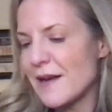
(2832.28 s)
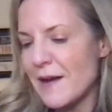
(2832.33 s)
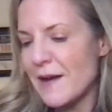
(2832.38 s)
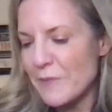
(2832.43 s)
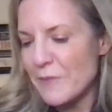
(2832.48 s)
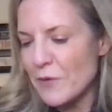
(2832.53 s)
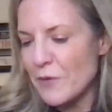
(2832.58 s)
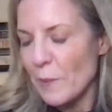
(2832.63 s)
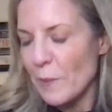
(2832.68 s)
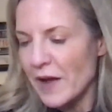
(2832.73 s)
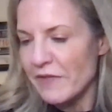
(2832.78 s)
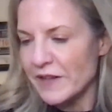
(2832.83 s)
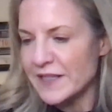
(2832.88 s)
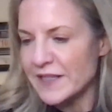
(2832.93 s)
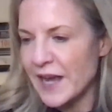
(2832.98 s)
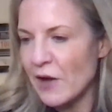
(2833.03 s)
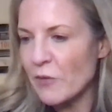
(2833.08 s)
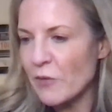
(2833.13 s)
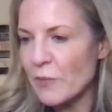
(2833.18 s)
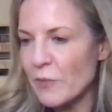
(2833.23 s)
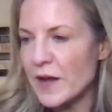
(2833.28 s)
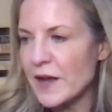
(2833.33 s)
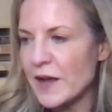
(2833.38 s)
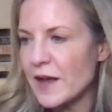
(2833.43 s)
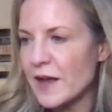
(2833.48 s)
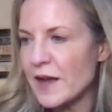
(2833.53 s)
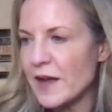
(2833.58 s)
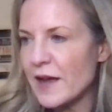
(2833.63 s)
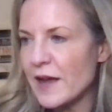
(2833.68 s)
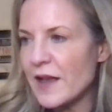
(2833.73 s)
I'm not perfect health,
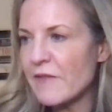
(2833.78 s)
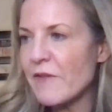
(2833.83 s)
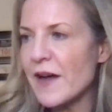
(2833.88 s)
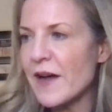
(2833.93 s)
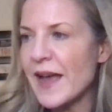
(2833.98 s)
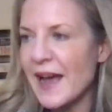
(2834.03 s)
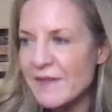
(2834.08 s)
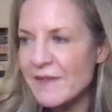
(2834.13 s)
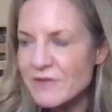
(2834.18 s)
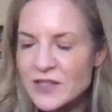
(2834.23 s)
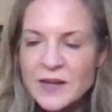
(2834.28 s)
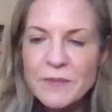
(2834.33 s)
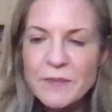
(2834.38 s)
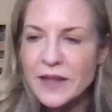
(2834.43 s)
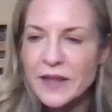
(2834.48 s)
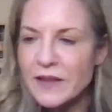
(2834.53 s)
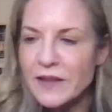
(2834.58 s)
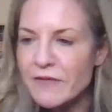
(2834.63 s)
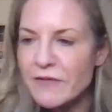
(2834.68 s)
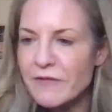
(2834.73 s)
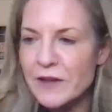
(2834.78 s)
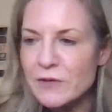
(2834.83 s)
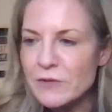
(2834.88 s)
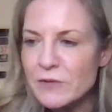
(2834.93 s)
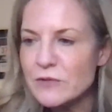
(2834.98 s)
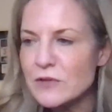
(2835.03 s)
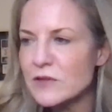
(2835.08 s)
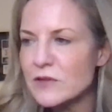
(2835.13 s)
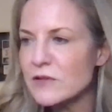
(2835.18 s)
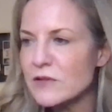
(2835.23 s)
but if I have something that
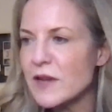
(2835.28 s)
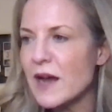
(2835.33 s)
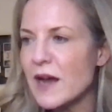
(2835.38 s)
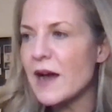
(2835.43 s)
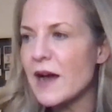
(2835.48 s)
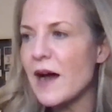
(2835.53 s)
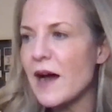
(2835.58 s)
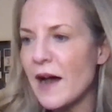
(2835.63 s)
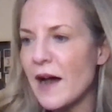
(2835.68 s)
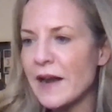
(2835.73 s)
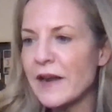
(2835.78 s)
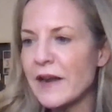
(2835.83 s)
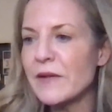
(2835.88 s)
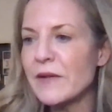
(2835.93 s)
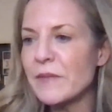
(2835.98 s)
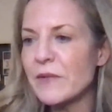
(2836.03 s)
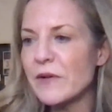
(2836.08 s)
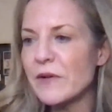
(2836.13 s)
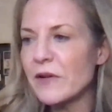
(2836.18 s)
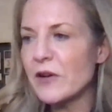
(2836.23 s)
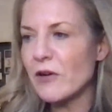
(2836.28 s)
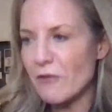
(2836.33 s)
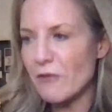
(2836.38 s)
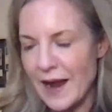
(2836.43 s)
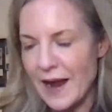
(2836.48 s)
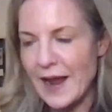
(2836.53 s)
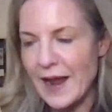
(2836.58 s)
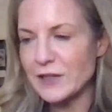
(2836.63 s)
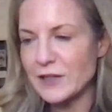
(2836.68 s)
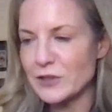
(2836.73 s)
feels
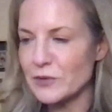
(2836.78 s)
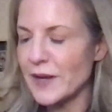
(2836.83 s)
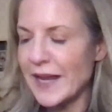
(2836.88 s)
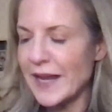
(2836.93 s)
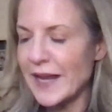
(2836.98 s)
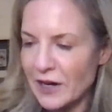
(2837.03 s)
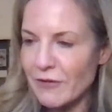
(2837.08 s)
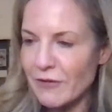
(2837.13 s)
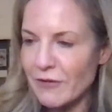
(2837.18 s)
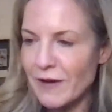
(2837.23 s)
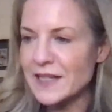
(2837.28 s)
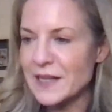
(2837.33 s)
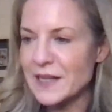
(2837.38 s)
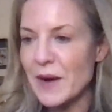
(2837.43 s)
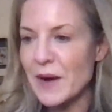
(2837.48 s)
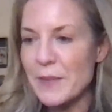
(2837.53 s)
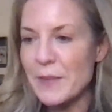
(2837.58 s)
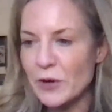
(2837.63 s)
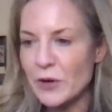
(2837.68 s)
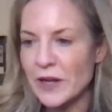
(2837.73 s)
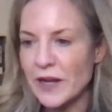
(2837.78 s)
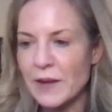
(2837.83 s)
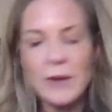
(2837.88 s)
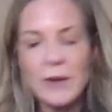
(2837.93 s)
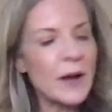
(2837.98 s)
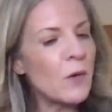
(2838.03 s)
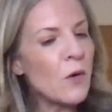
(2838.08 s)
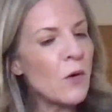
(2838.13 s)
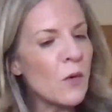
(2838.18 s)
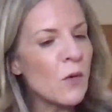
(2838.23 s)
incorrect in my body,
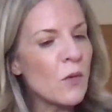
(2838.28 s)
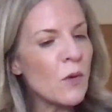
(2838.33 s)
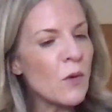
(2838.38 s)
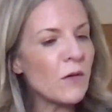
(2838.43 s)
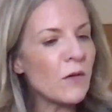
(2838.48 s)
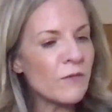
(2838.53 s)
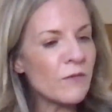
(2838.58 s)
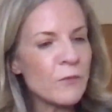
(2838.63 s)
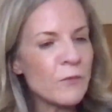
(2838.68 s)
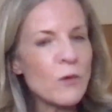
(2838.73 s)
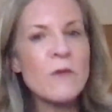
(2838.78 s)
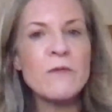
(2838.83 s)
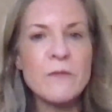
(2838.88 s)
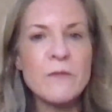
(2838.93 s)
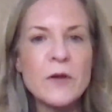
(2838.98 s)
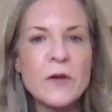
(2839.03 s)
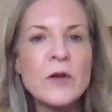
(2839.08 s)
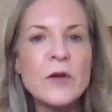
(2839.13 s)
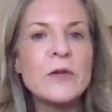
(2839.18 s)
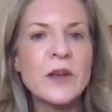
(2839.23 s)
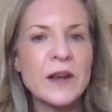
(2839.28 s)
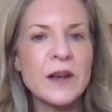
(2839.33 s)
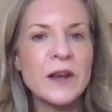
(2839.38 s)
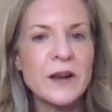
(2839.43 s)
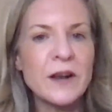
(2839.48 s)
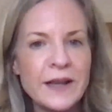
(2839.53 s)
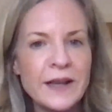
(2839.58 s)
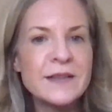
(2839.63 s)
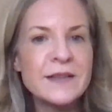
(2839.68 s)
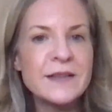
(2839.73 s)
I'm like, oh, what food
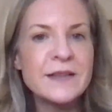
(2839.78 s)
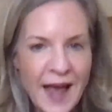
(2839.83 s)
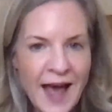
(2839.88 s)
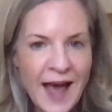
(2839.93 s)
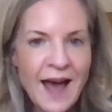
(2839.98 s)
can I